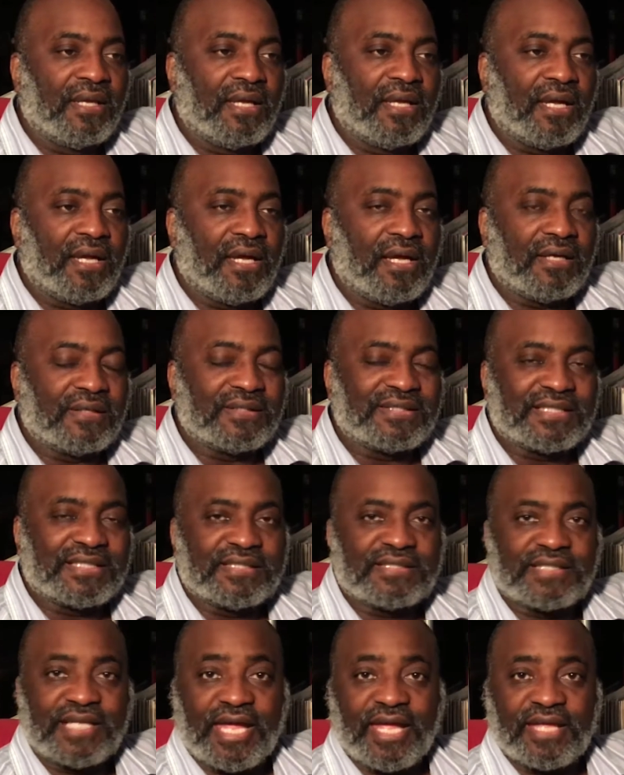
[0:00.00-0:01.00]
It's a
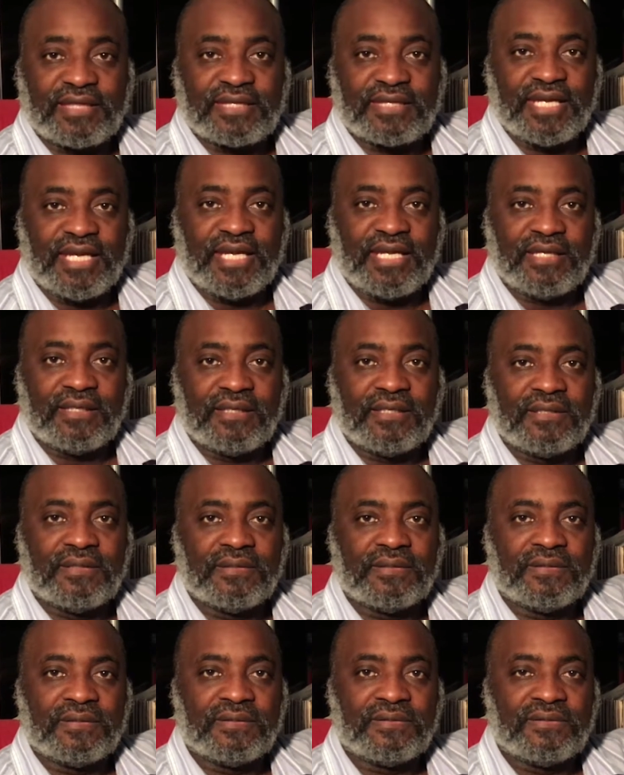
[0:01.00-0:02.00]
sad thing
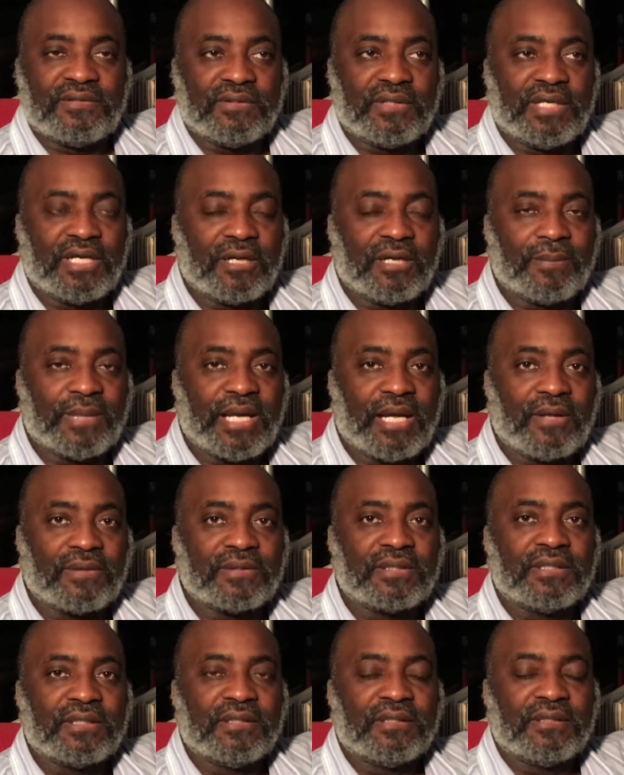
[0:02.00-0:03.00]
to hear about
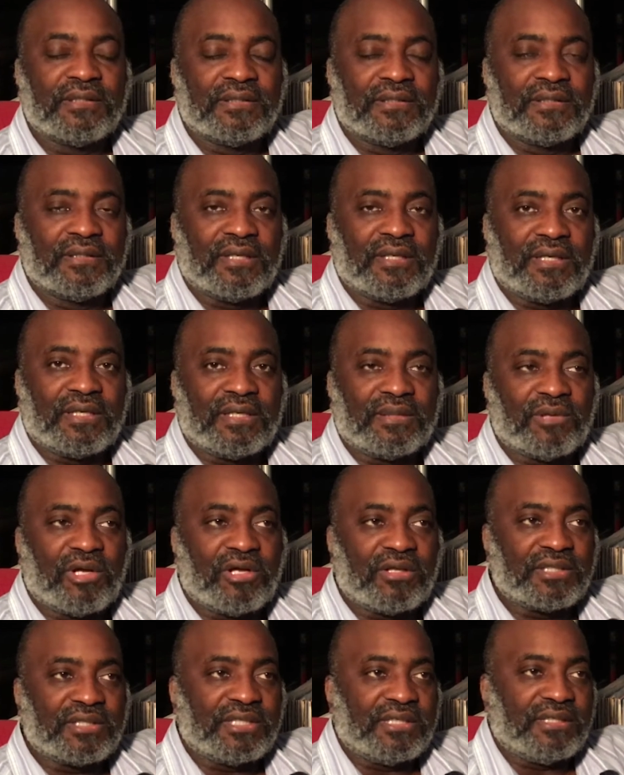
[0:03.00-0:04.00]

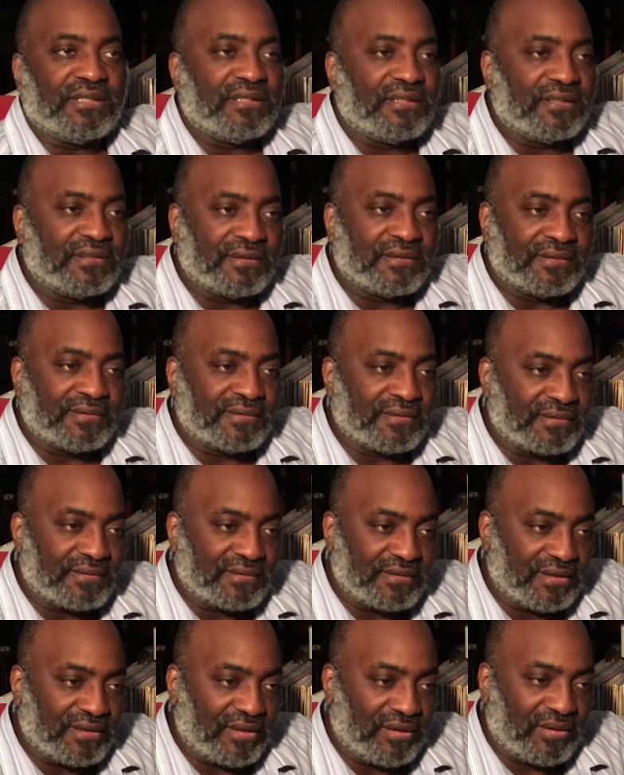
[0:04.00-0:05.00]
all the,
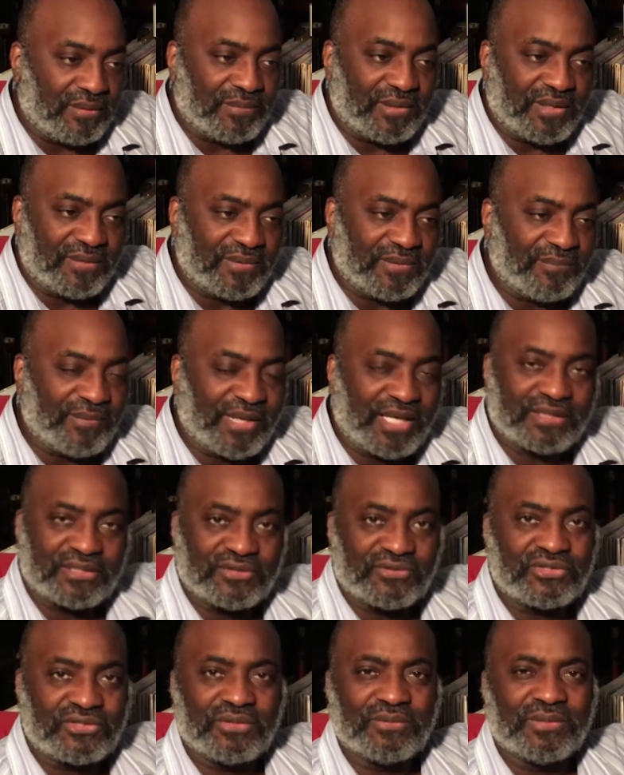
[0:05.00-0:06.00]
about the
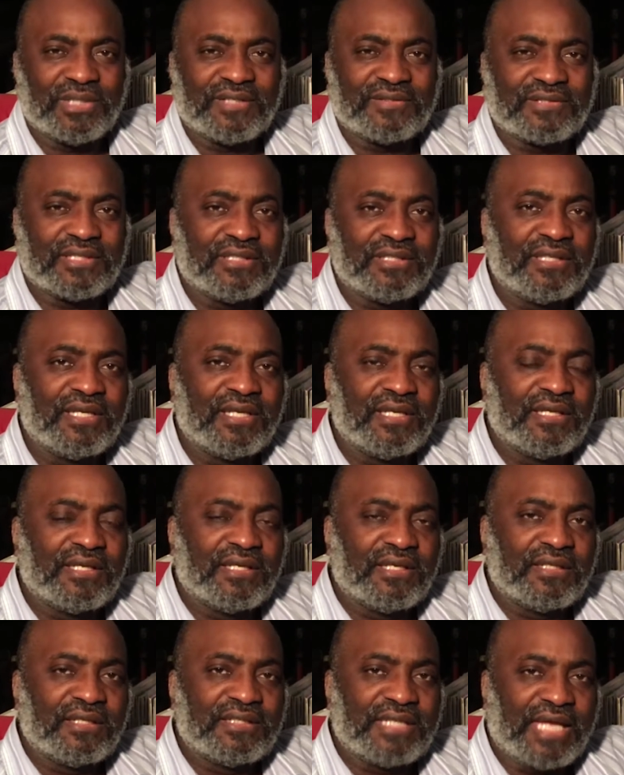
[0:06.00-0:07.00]
shootings in
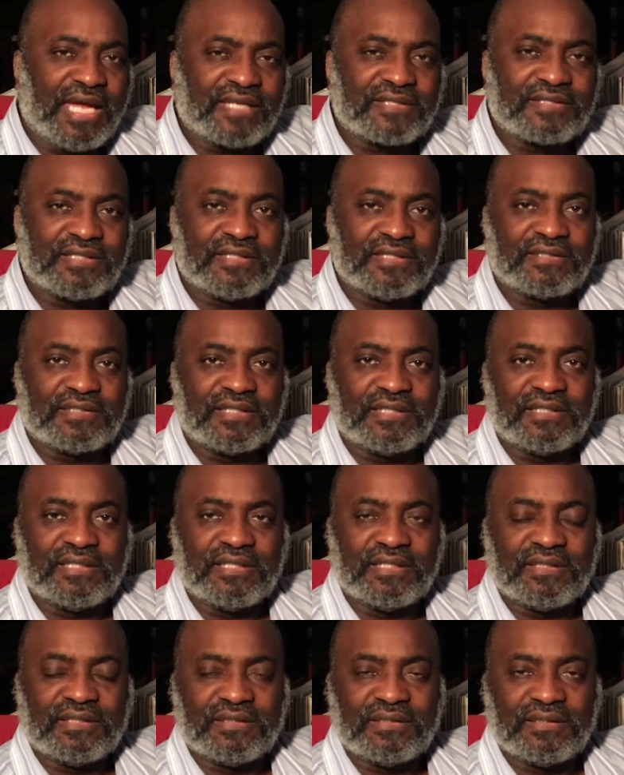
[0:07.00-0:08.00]
Texas and
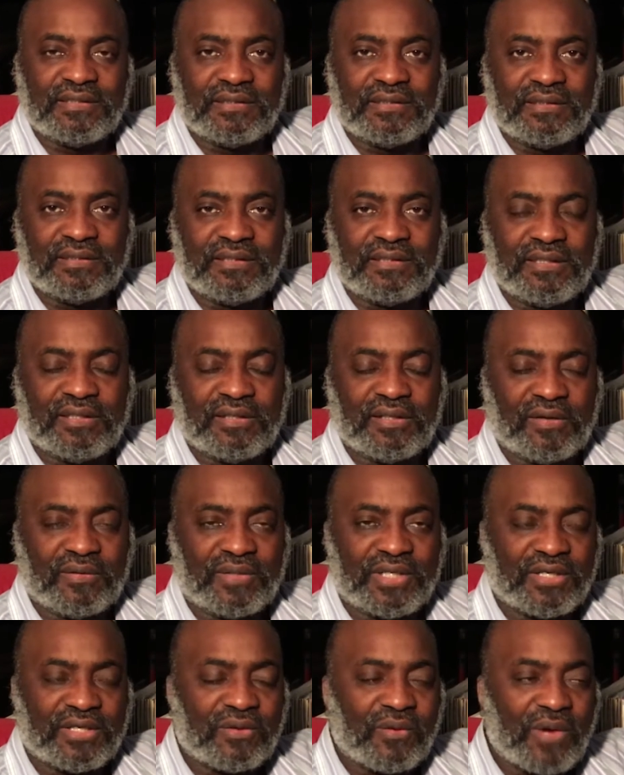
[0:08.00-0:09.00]
then,
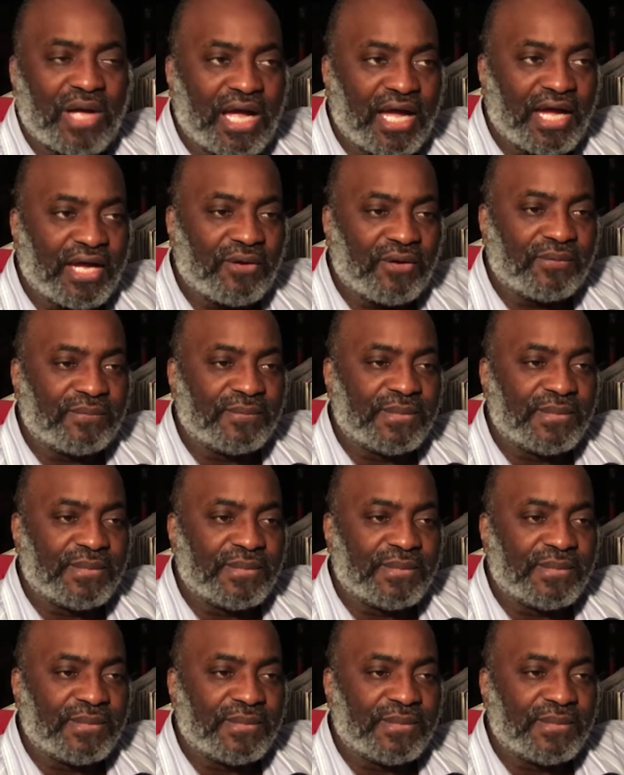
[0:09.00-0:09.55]
here in Ohio.